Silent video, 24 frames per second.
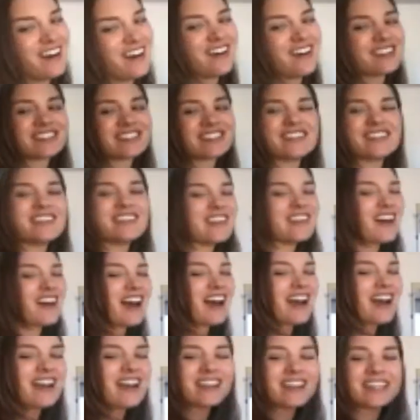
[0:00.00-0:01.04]
See,
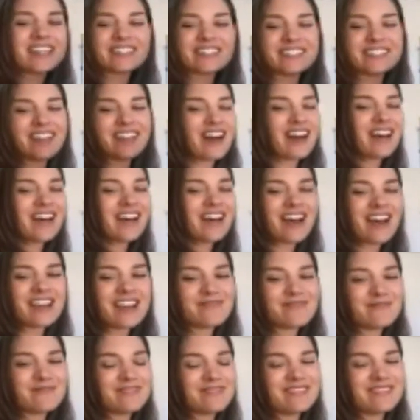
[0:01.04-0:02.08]
I
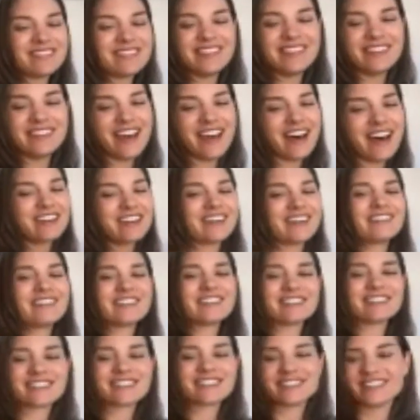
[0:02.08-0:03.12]
am not going to
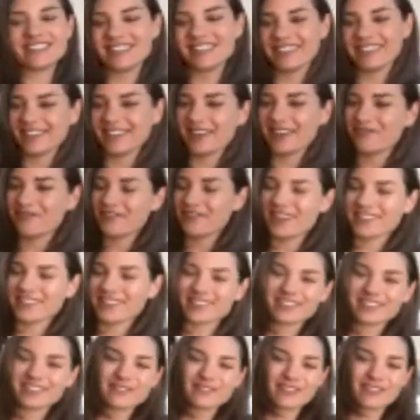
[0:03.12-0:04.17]
see a Fast
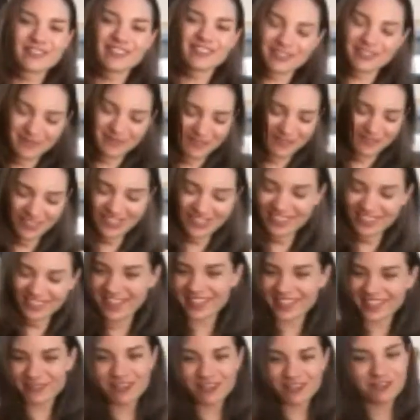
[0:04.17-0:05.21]
and the Furious movie.
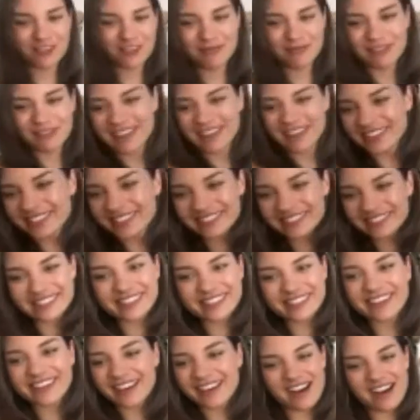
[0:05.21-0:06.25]
That's one where I'm like,
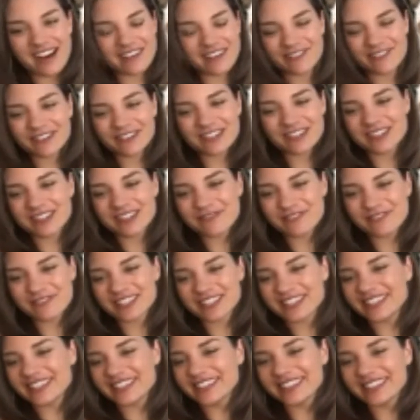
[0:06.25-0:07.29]
I wouldn't have
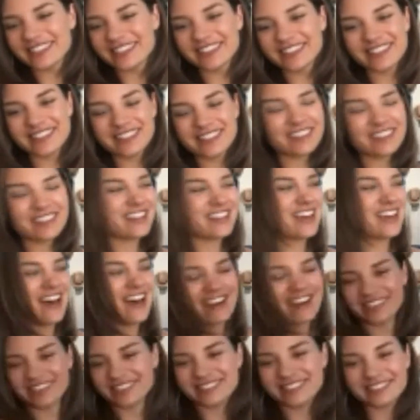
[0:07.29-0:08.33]
seen it. No,
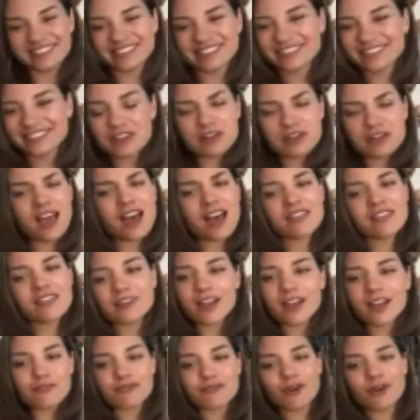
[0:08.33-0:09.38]
they're
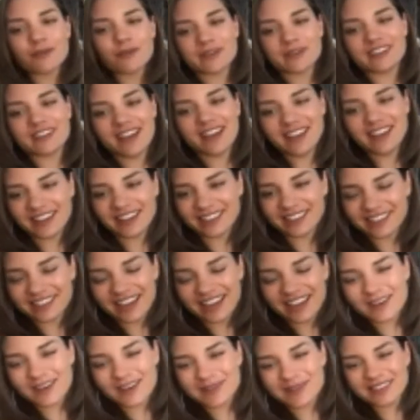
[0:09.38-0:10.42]
not for me. I get
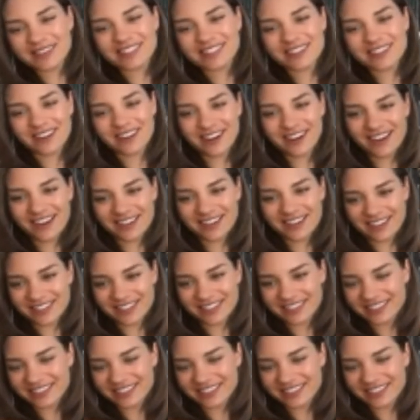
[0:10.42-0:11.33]
that. I'm not the target audience.